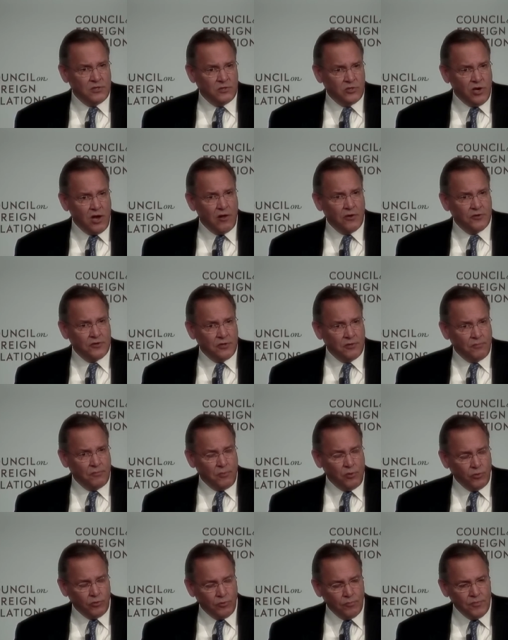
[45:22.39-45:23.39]
challenged the
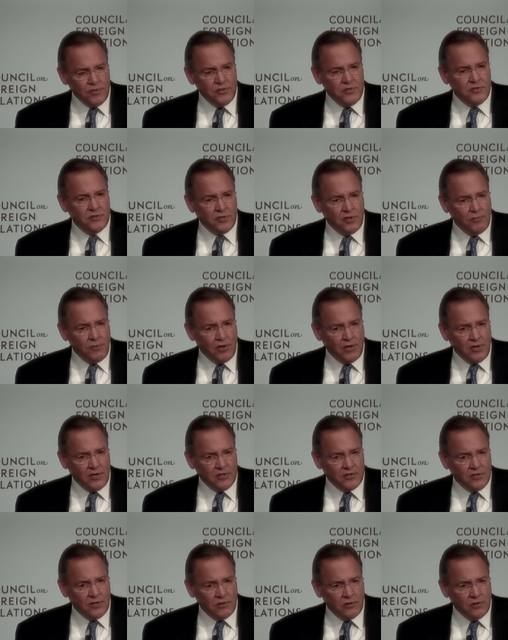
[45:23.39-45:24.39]
local business communities
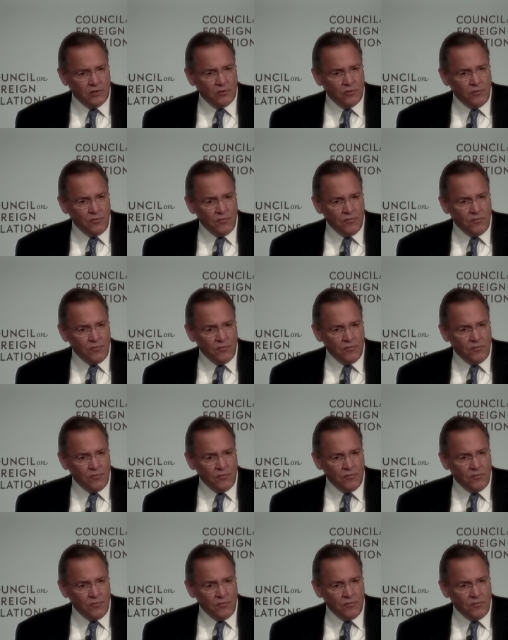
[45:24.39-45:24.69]
to do